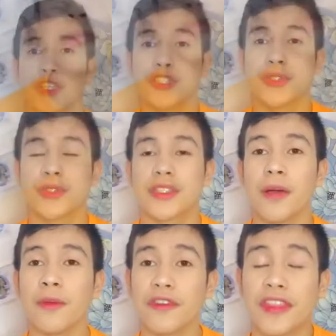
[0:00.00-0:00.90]
so
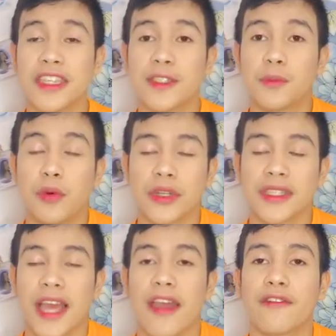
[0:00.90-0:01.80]
some of these
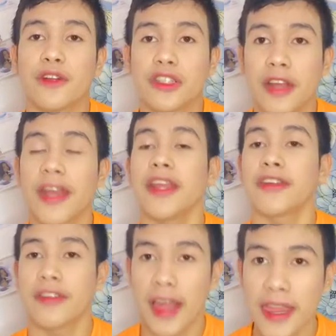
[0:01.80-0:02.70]
books, I have
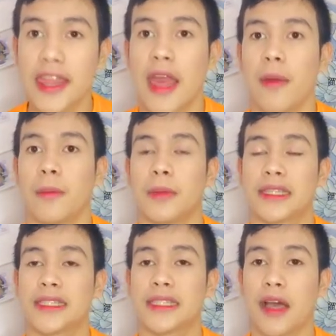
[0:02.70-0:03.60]
already read them,
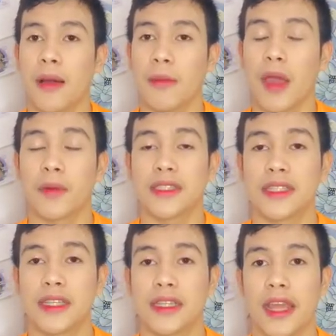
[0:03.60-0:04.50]
but some, I
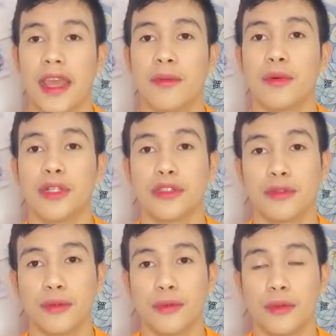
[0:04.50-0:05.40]
wasn't able
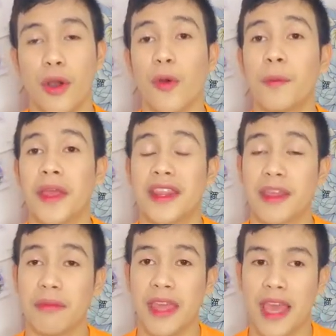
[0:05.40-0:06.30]
to open
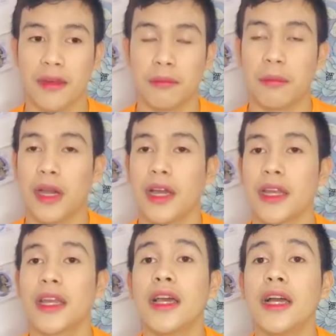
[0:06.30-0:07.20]
them yet. But,
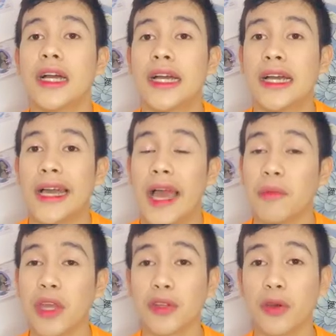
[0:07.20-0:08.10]

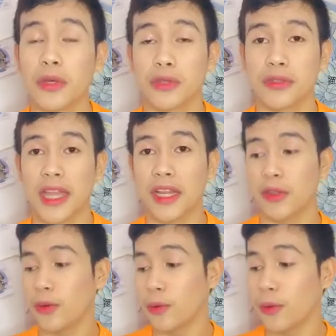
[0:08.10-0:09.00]
I'm not going to tell
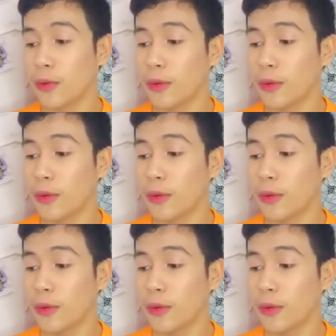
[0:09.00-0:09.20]
you